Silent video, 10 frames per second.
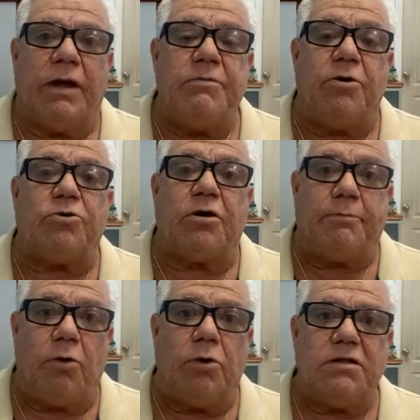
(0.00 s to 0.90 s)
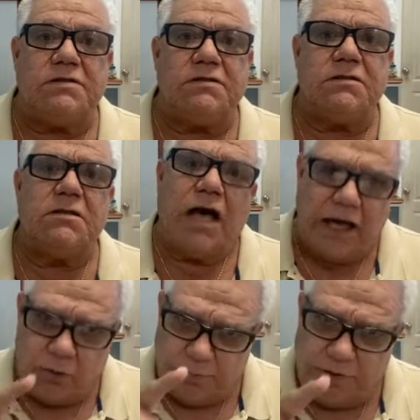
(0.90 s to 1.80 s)
when we go to the polls,
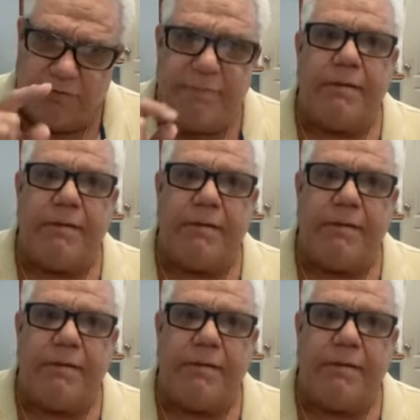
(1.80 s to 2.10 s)
I hope they